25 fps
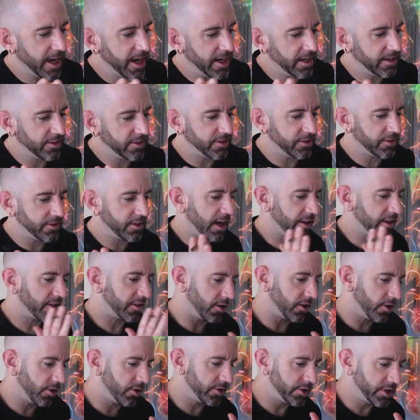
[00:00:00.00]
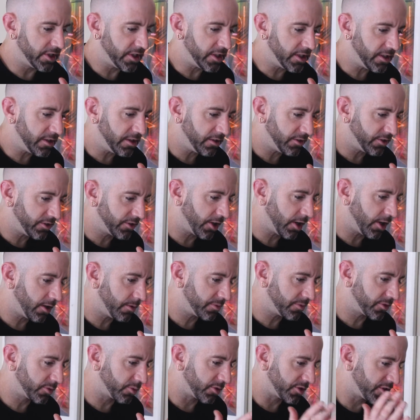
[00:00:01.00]
at it is, you got the OG
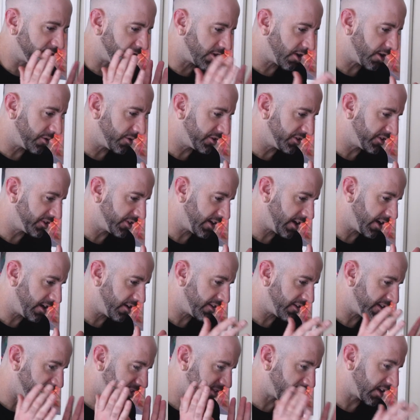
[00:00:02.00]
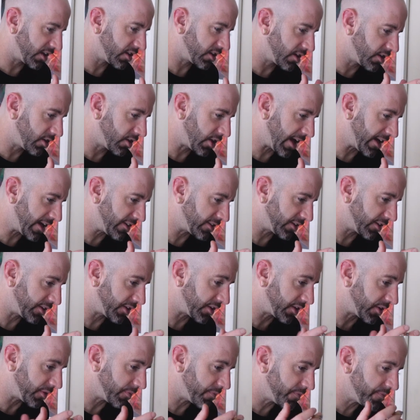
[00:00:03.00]
terps, which are always there. That's like the
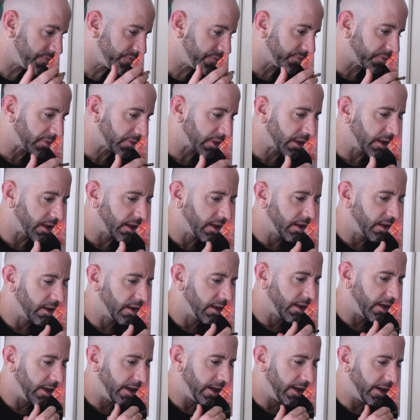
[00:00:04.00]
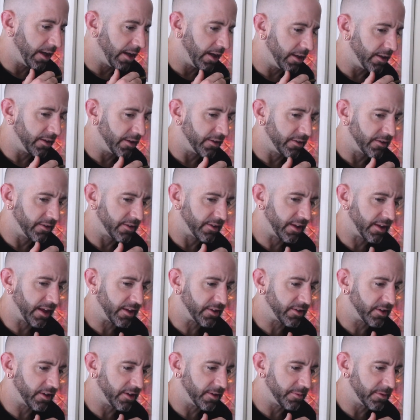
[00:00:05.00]
classic, and
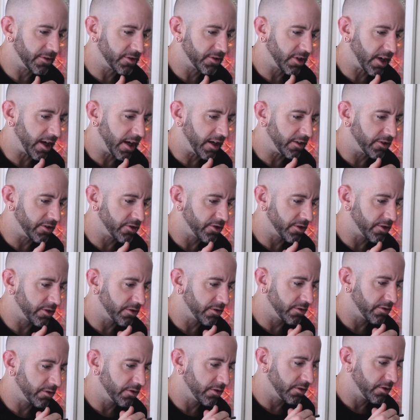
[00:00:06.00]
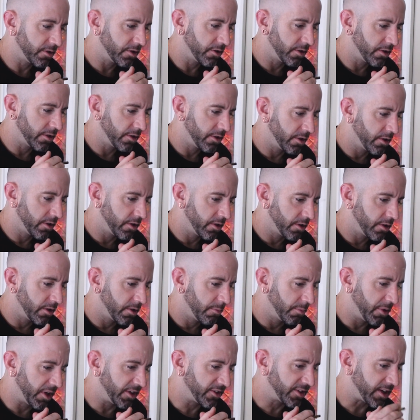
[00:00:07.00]
that's already been tried and true.
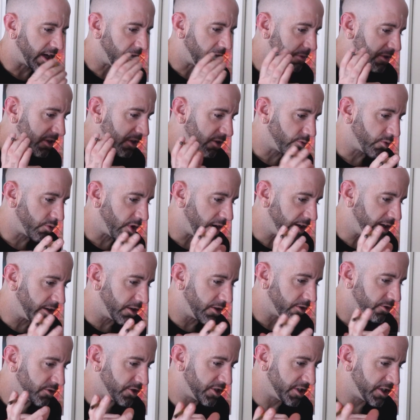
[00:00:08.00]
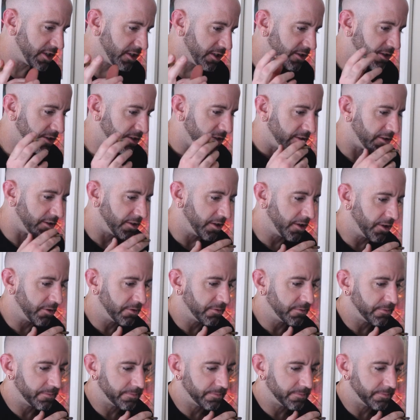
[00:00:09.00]
But it's got to be the right OG, you know.